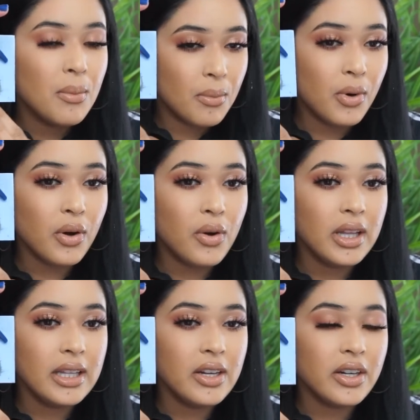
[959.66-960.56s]
more
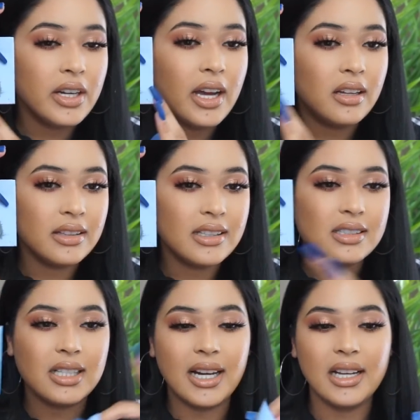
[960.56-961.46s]
oilier on this
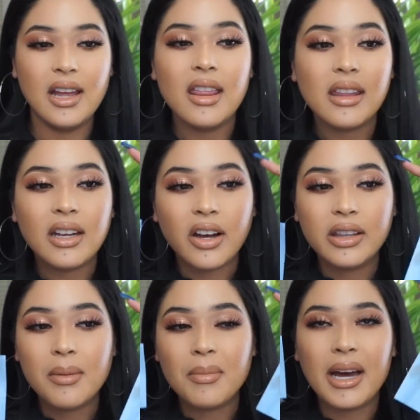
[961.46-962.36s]
side than on
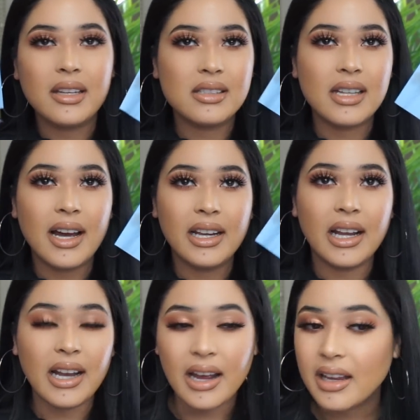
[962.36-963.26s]
the matte side and I